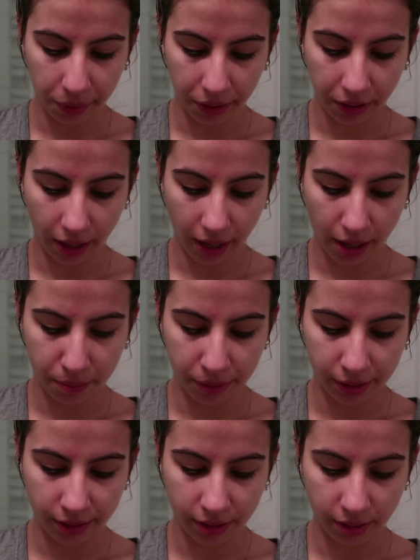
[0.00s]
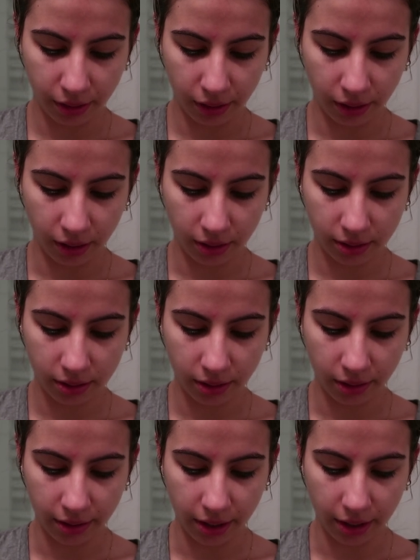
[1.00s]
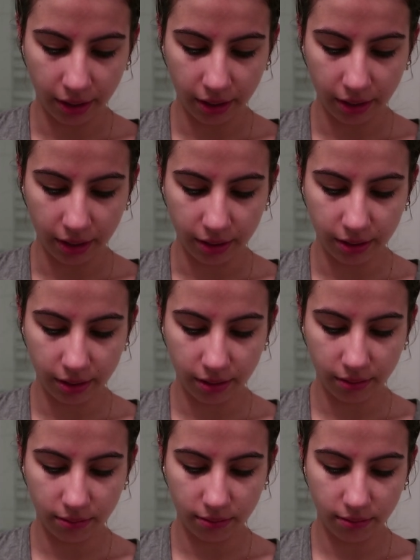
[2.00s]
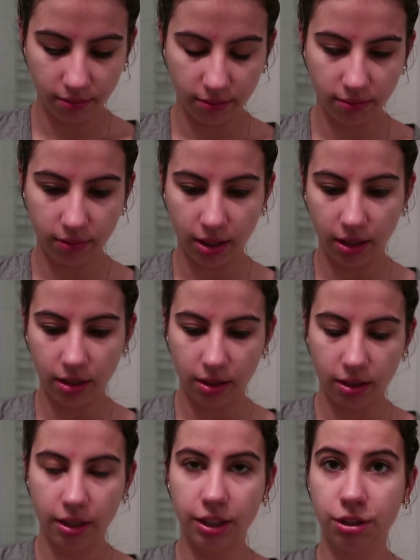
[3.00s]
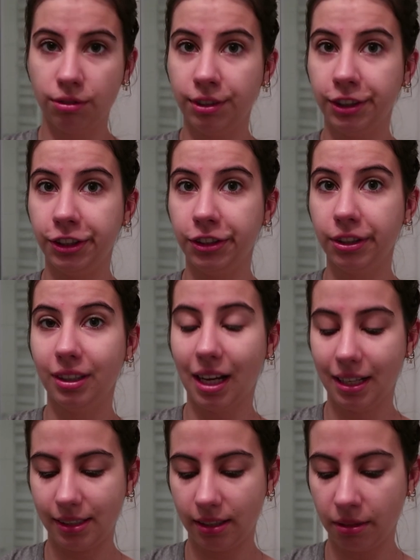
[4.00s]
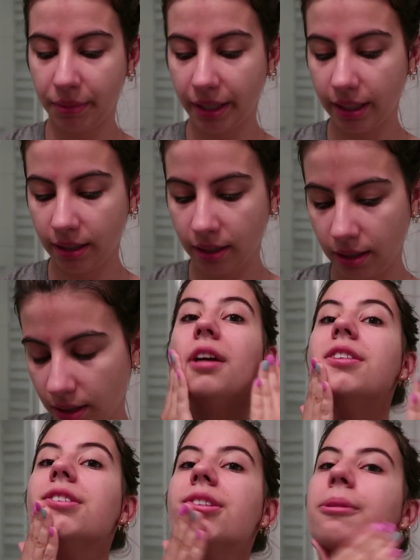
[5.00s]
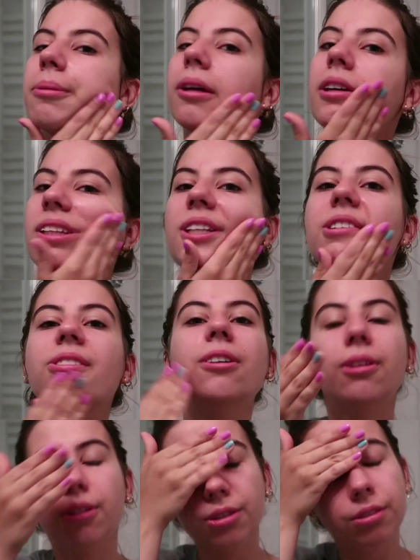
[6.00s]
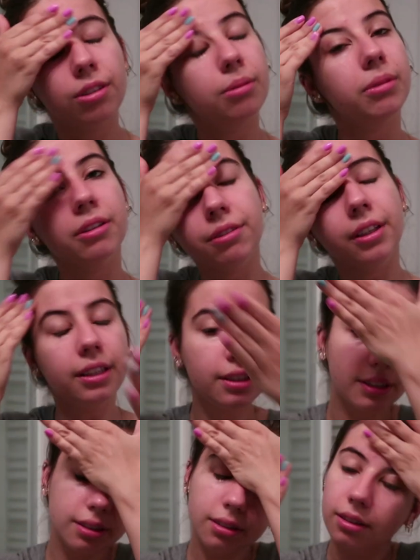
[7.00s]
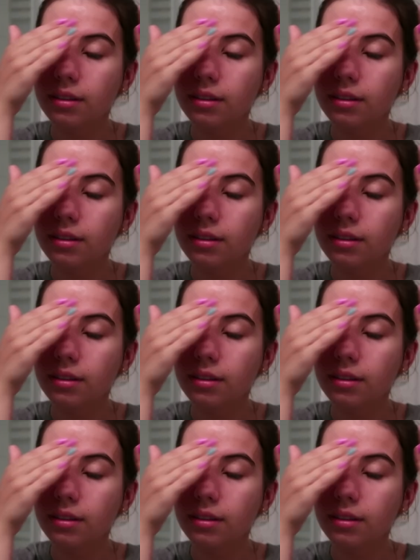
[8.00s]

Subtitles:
But I personally still think it's a really good niacinamide. I just applied this all over my face.